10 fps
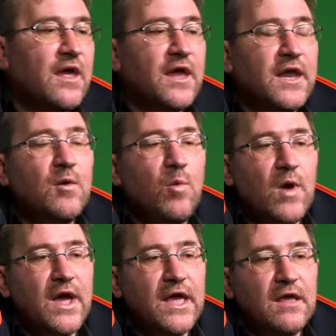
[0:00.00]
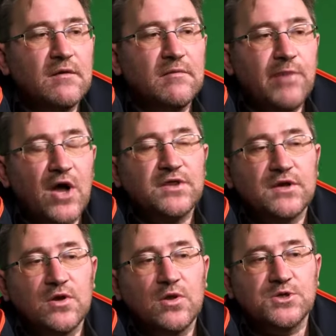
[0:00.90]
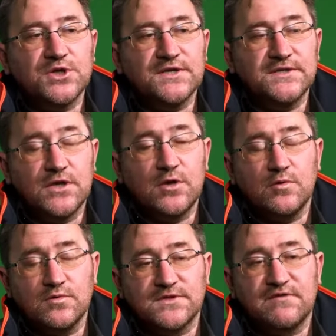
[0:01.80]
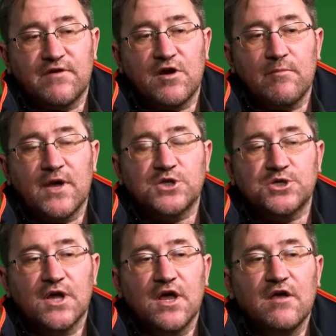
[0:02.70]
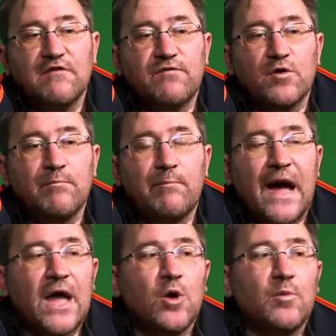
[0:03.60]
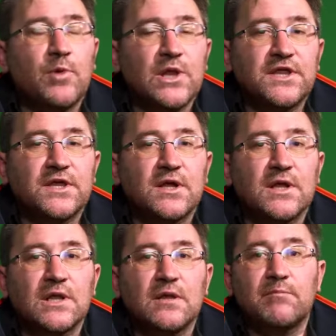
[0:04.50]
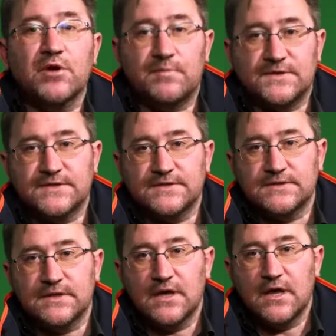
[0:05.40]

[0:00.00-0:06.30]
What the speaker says: in a way, biotechnology is used very much for biopolitical purposes.